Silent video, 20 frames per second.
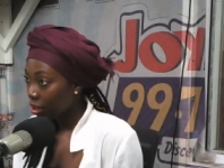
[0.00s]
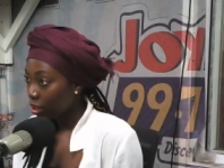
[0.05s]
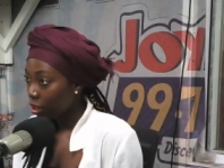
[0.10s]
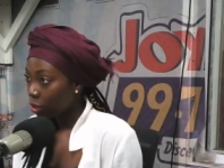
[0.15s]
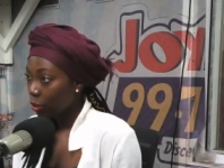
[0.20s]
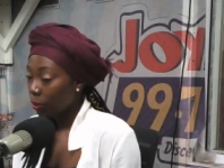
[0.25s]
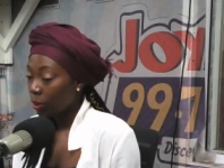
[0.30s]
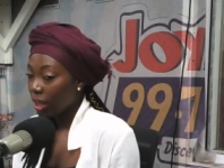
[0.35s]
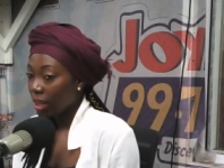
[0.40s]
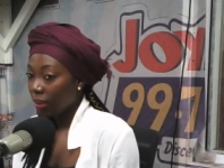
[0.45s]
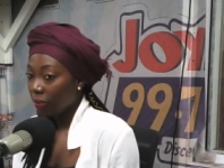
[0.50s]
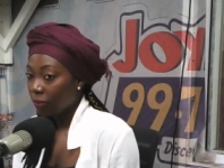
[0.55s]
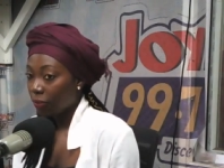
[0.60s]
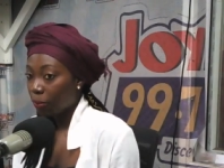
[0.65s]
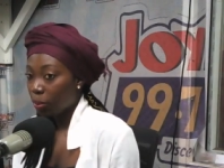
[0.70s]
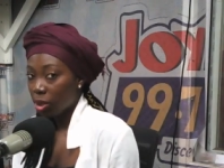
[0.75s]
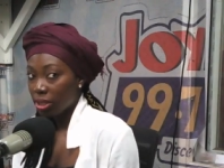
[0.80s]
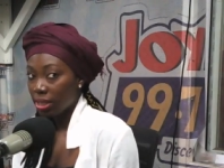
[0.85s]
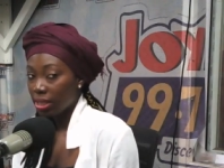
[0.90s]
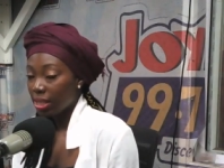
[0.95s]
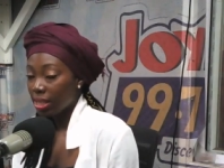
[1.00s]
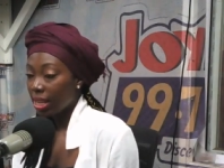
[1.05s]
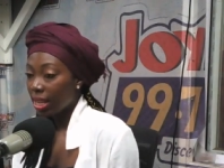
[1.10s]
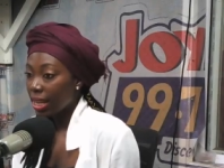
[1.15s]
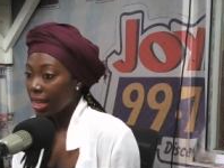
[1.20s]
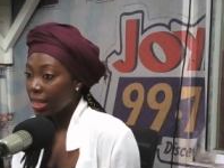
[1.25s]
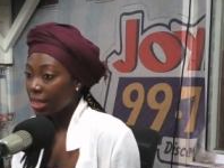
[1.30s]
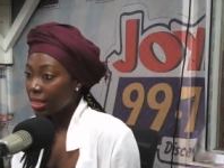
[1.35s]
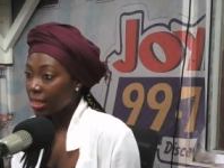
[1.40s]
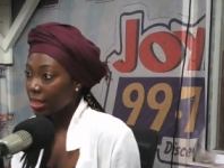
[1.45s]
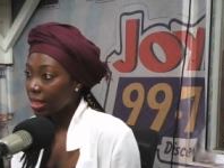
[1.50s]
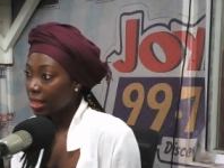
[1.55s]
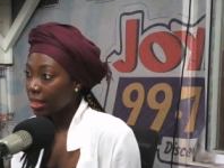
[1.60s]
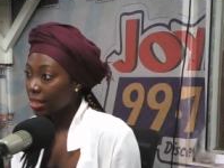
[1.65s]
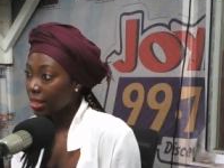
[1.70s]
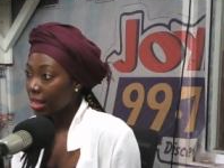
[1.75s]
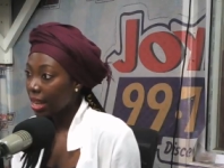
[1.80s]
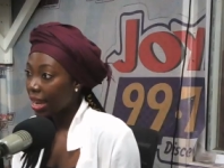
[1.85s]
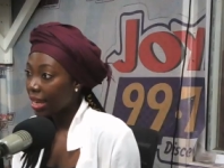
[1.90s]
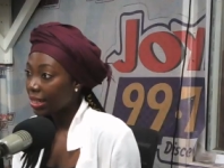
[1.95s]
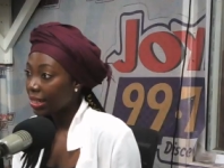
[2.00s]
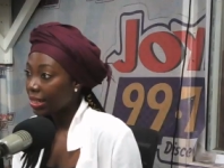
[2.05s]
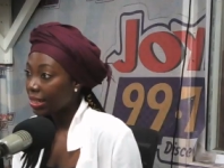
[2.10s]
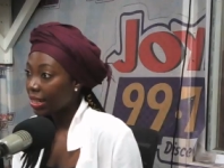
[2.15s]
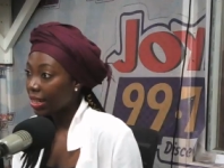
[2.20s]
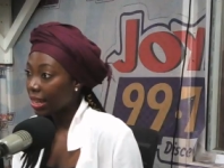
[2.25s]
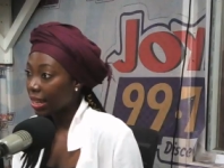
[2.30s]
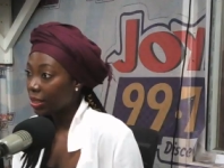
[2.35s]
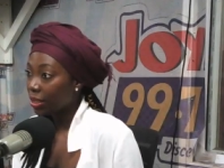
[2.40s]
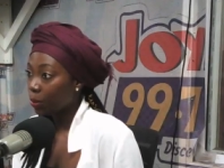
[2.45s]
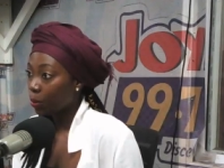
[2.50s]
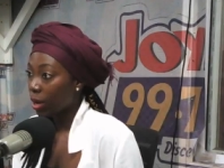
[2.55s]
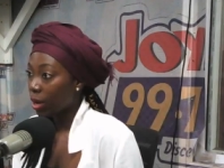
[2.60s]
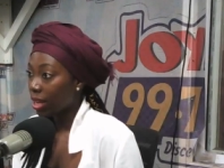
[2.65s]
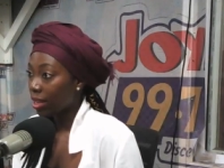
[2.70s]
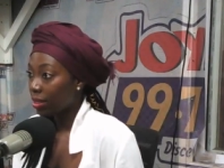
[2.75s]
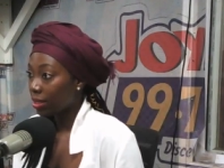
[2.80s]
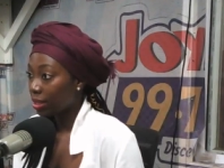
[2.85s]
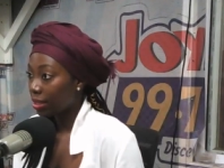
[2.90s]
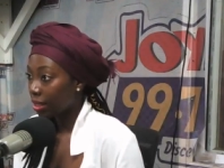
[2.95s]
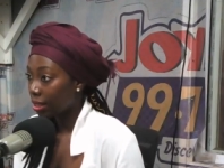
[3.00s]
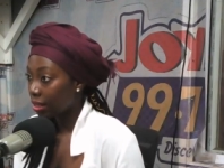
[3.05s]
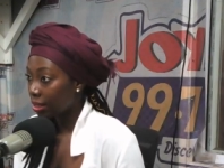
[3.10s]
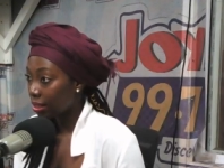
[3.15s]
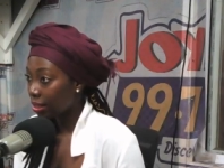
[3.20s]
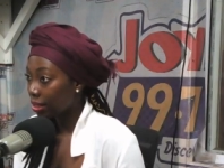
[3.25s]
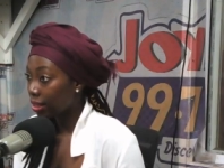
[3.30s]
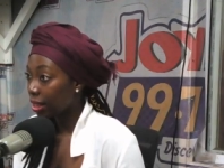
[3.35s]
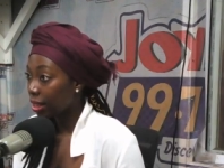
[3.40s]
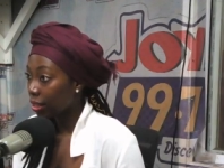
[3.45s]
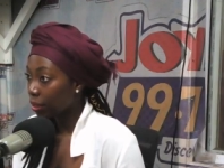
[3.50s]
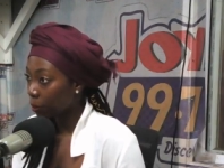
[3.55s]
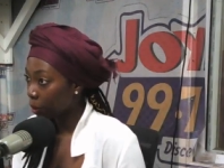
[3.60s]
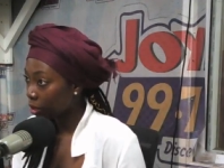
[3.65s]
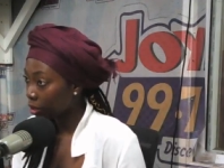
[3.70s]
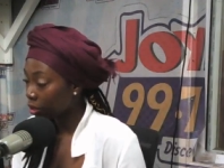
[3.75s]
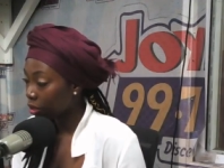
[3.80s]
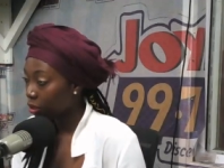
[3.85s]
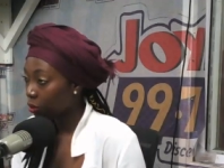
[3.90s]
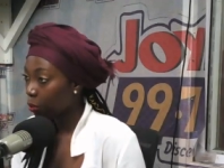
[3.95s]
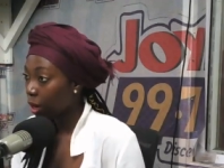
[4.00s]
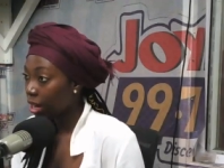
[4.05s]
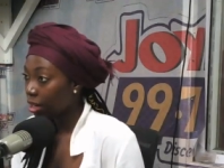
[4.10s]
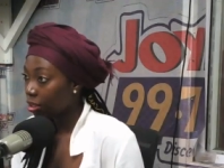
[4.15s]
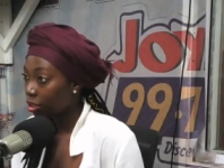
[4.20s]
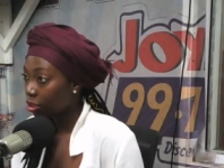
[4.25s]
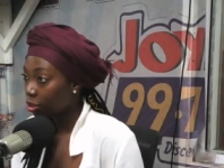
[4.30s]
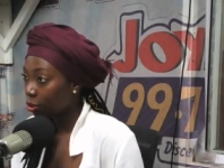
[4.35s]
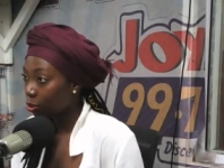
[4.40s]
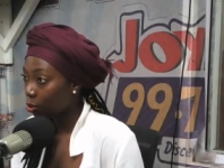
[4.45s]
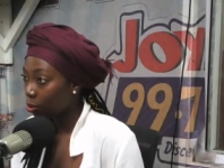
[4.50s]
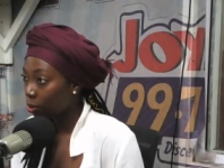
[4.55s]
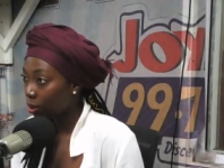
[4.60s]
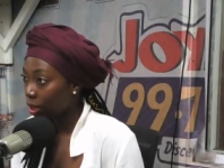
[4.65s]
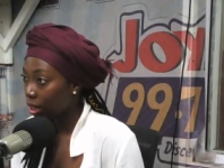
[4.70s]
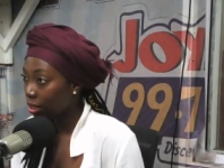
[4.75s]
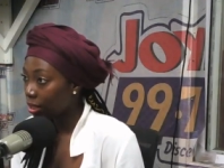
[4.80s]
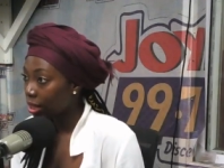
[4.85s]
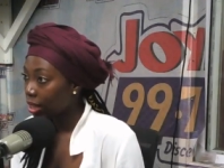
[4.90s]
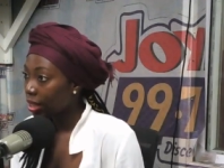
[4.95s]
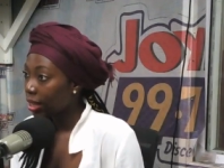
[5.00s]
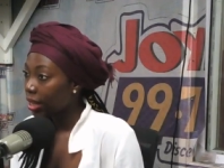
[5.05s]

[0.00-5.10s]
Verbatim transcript: So if person A says, "I did X, Y, and Z," the next question is, "Why did you do that?"